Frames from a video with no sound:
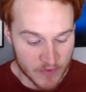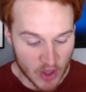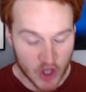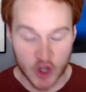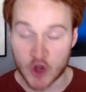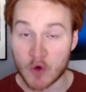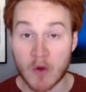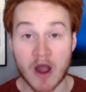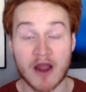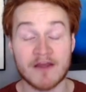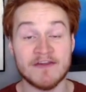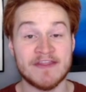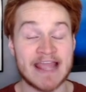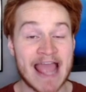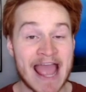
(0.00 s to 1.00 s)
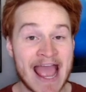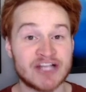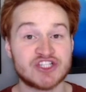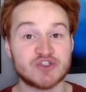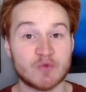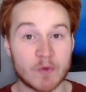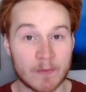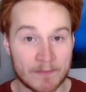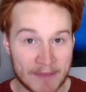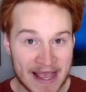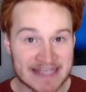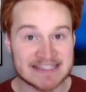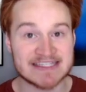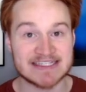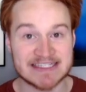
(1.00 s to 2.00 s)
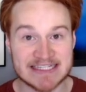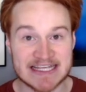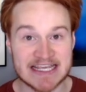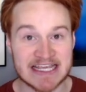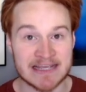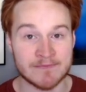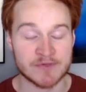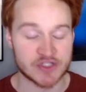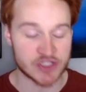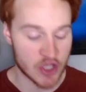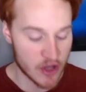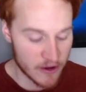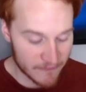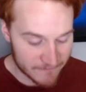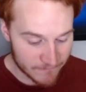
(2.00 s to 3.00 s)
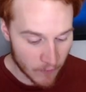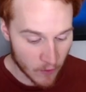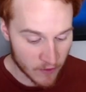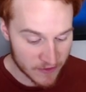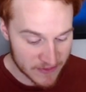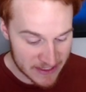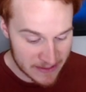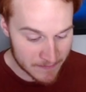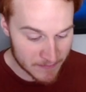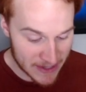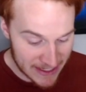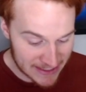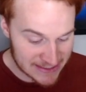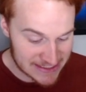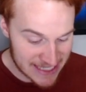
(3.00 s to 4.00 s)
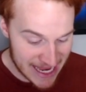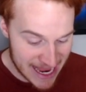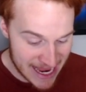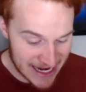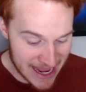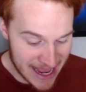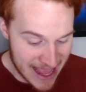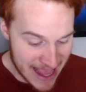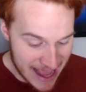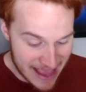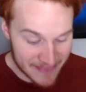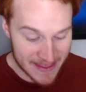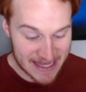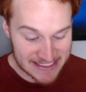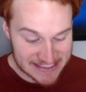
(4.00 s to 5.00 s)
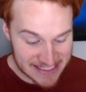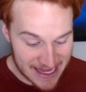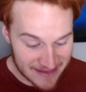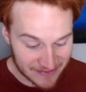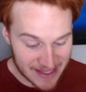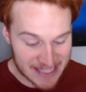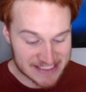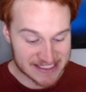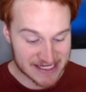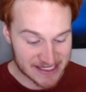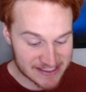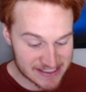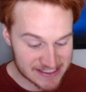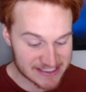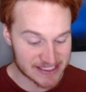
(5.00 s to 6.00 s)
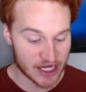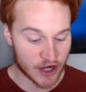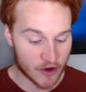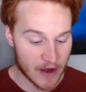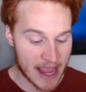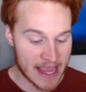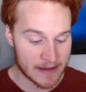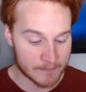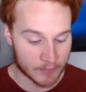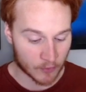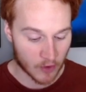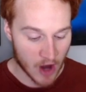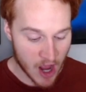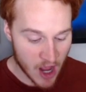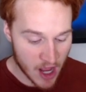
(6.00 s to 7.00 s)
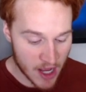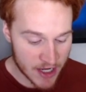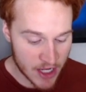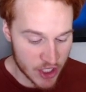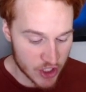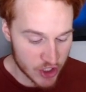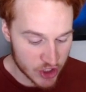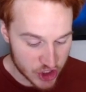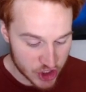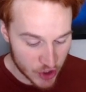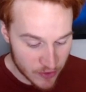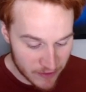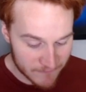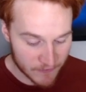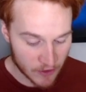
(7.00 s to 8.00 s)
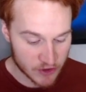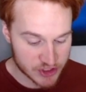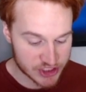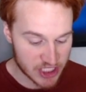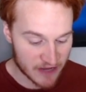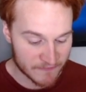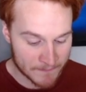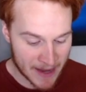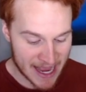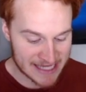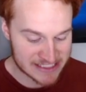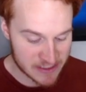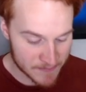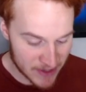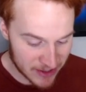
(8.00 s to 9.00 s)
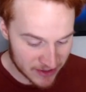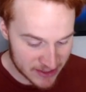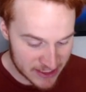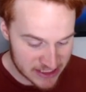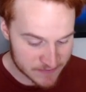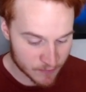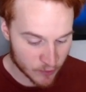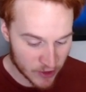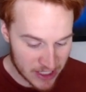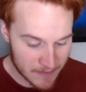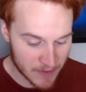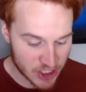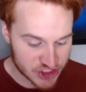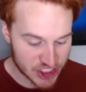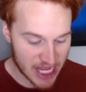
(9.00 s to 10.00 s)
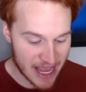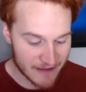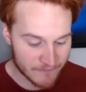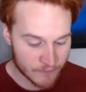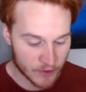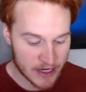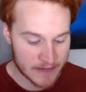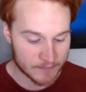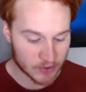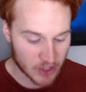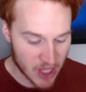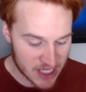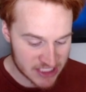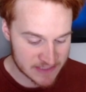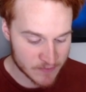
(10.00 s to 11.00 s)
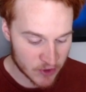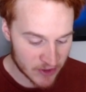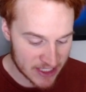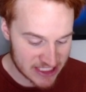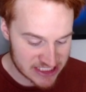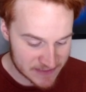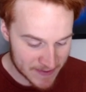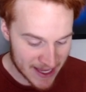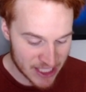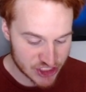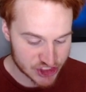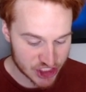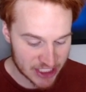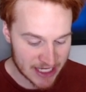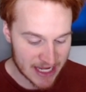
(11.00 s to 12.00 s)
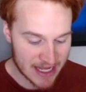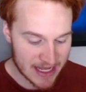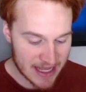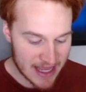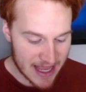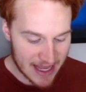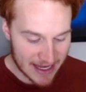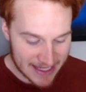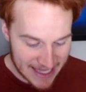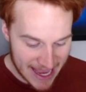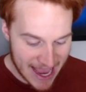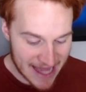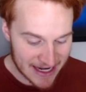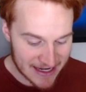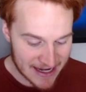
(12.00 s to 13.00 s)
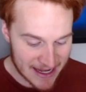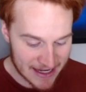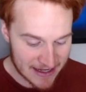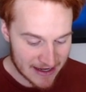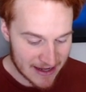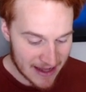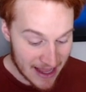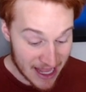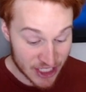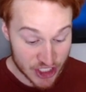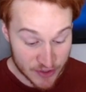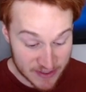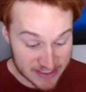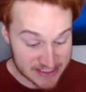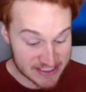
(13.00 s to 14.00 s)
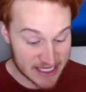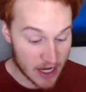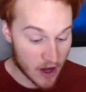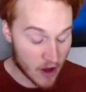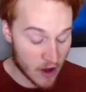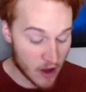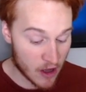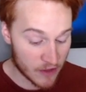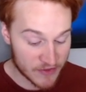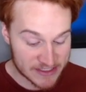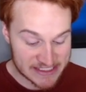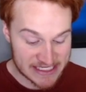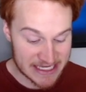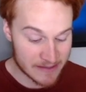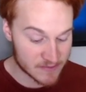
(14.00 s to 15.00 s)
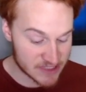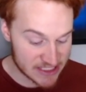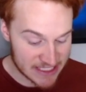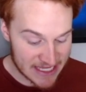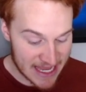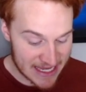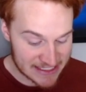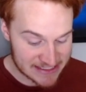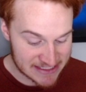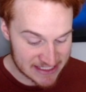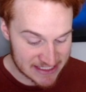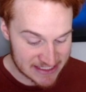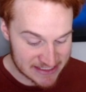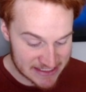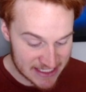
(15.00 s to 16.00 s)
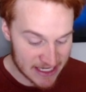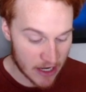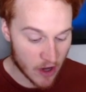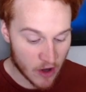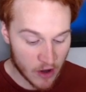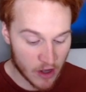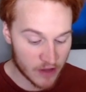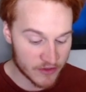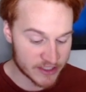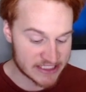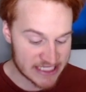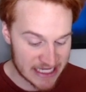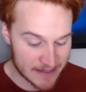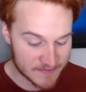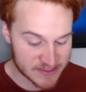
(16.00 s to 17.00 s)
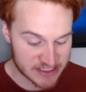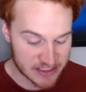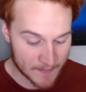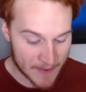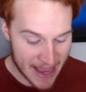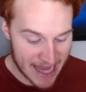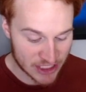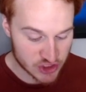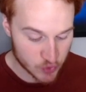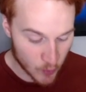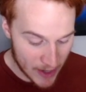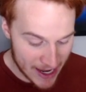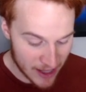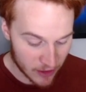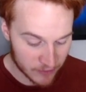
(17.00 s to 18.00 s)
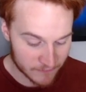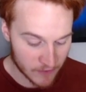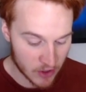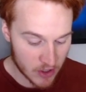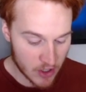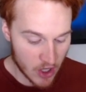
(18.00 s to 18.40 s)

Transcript: Who are the actual best teams for the Big Ten? And they say, let's consider a broad universe of possibilities, pretty much every plausible expansion candidate. And you can see all the teams in the ACC, all the teams in the Pac-12,